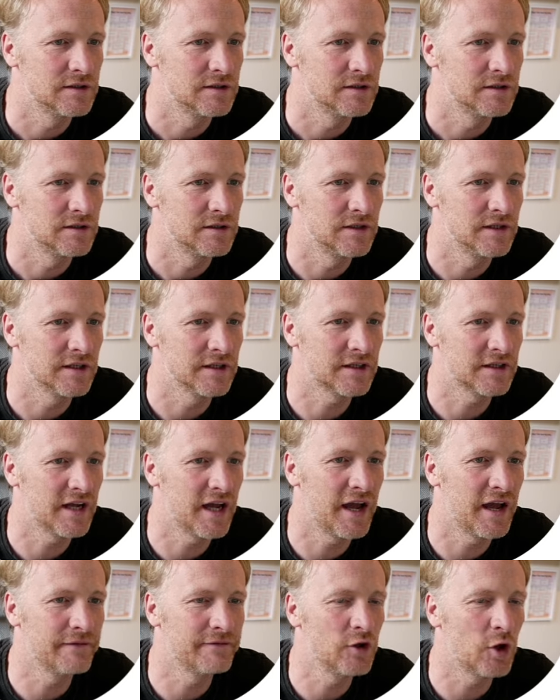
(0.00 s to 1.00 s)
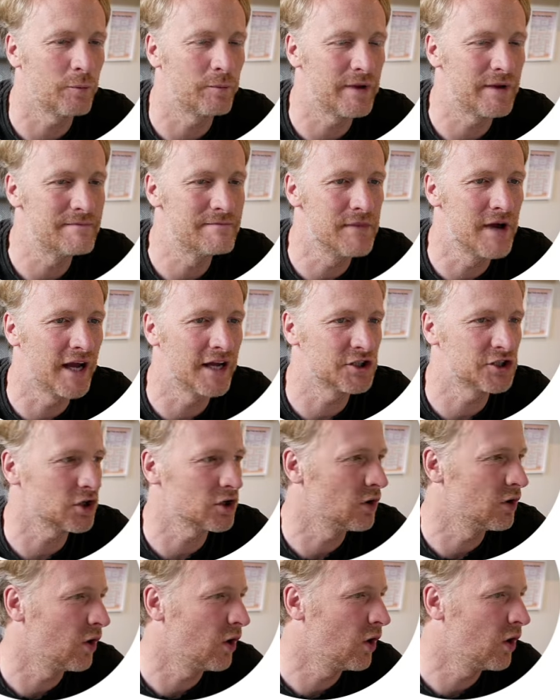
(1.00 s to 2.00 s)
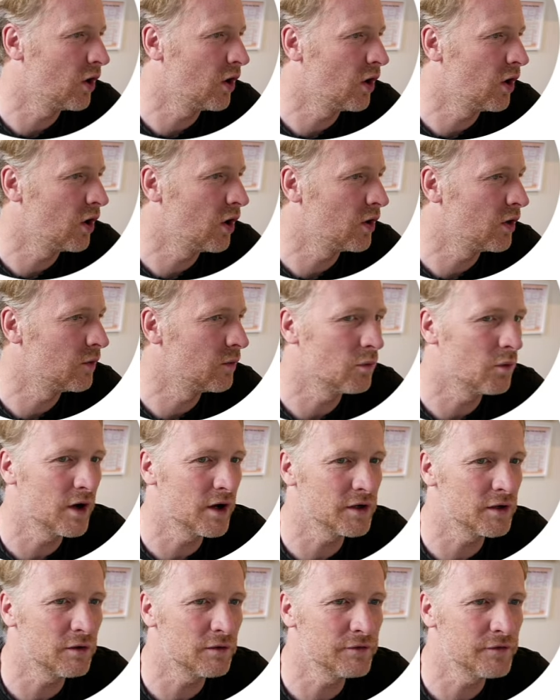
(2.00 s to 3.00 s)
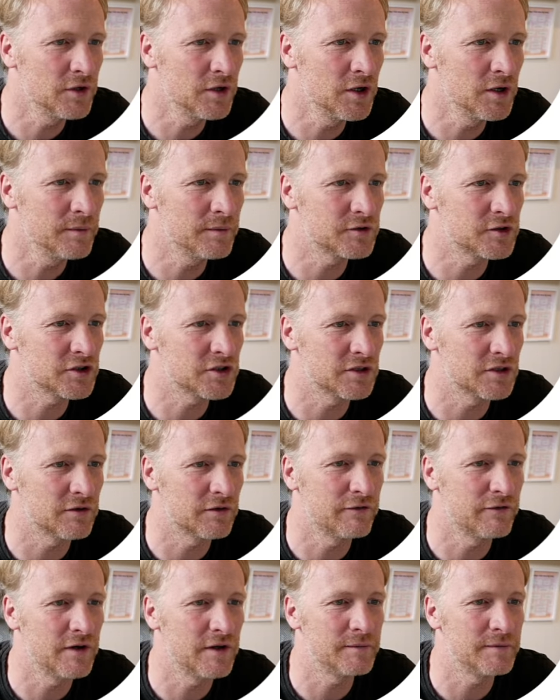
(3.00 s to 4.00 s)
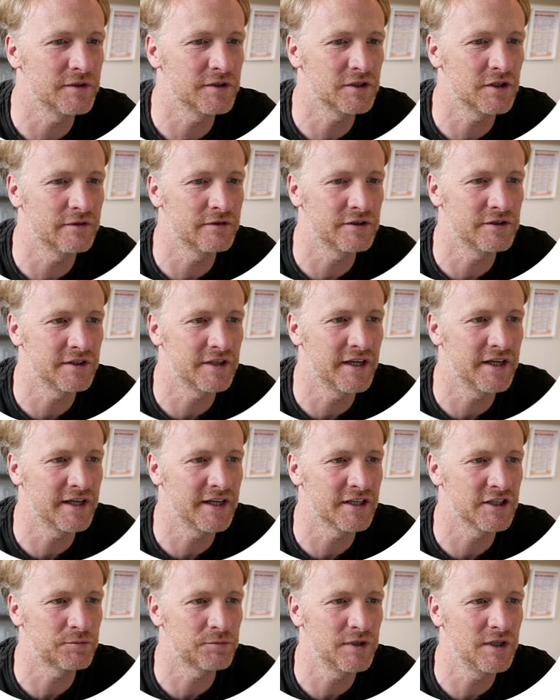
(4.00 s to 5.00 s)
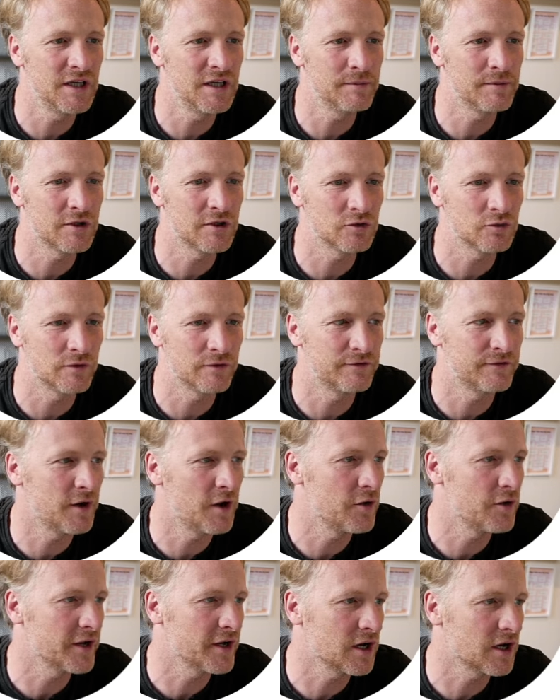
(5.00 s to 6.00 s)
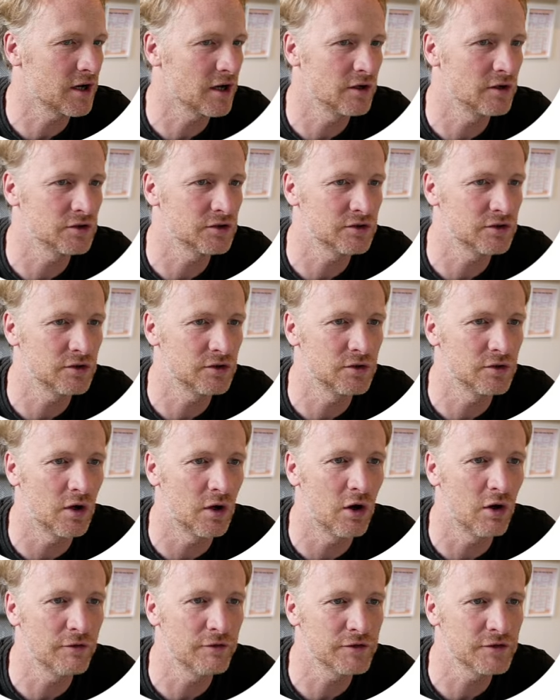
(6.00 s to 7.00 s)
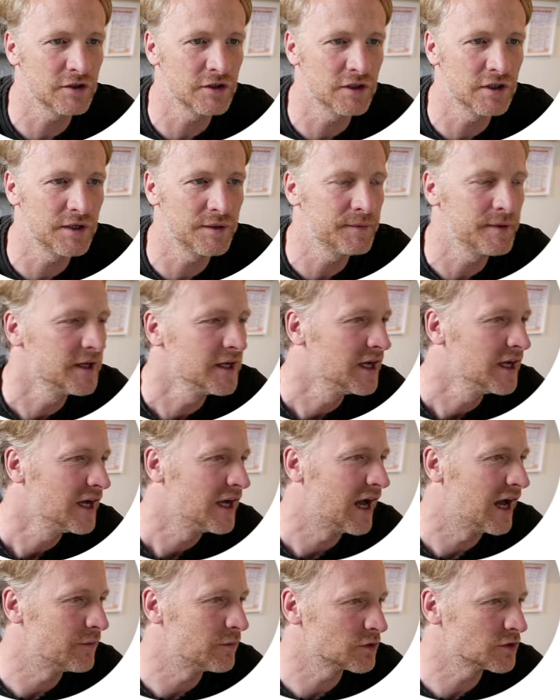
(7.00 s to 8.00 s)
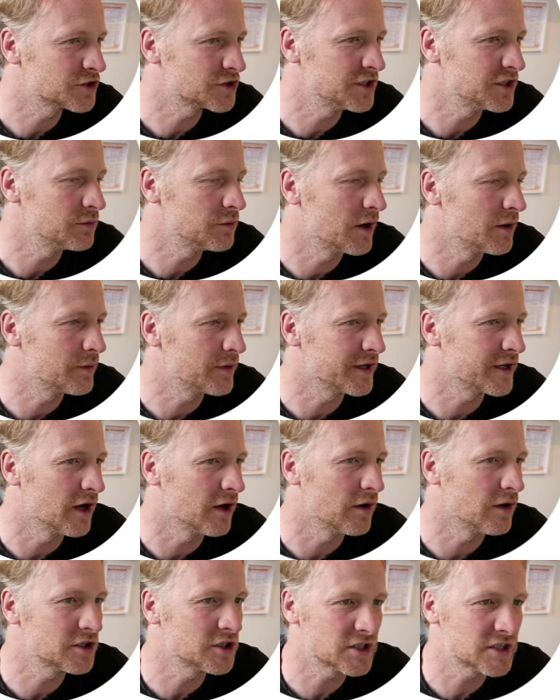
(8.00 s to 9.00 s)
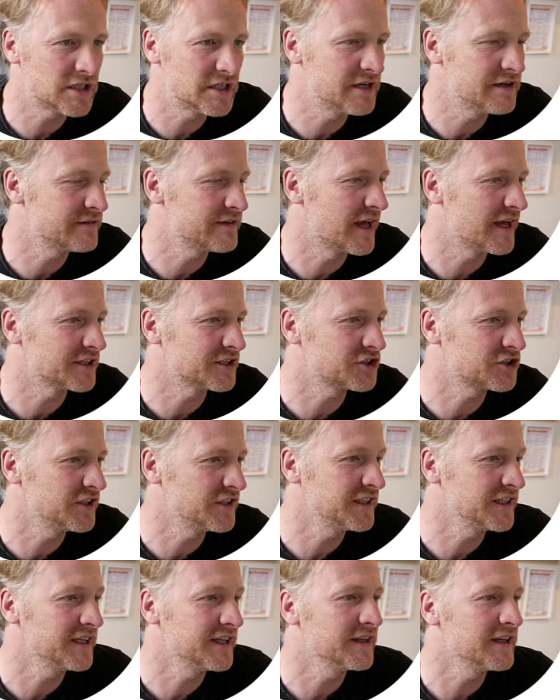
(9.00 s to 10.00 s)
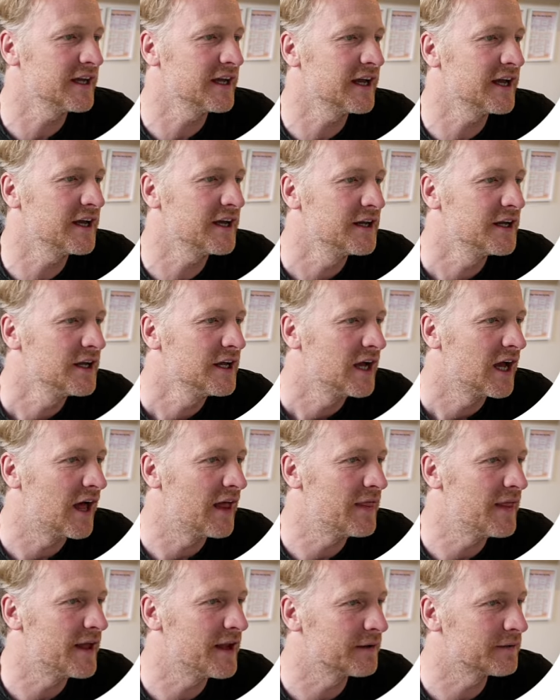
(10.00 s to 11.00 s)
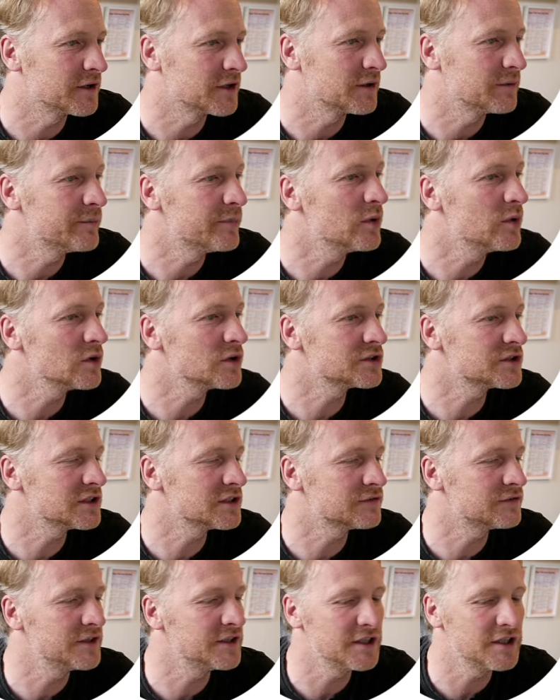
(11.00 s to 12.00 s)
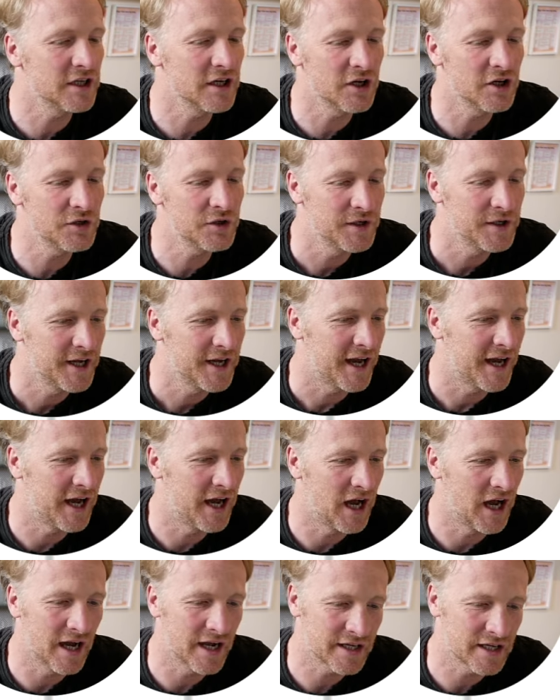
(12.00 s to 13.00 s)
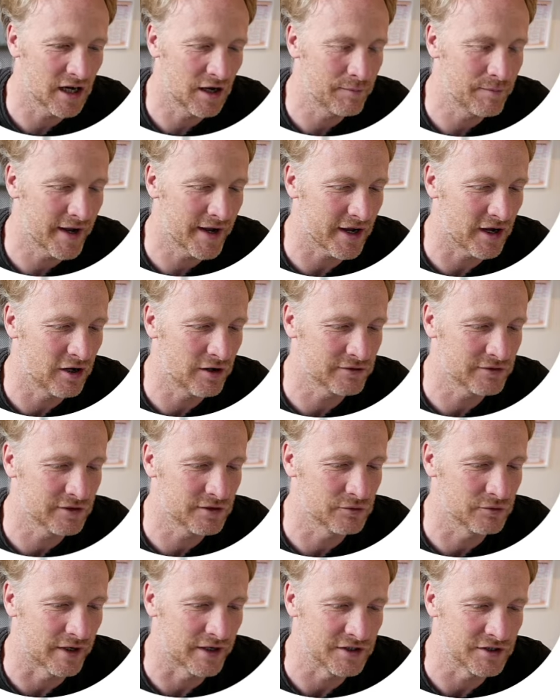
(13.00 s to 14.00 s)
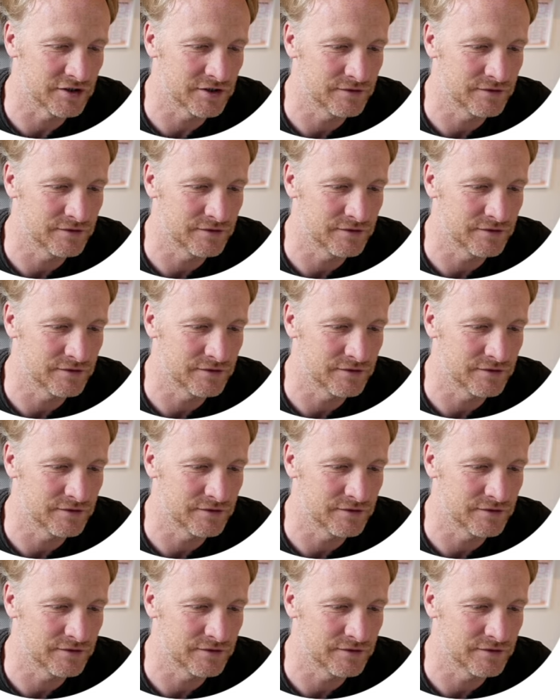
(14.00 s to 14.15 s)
Okay, I've not been matched on one of them. I'm just going to flip this over to take SP because we're very close to off time, and we'll see where we go. I'll just leave that sitting in there, and then I'm going to pause this video and come back after the race.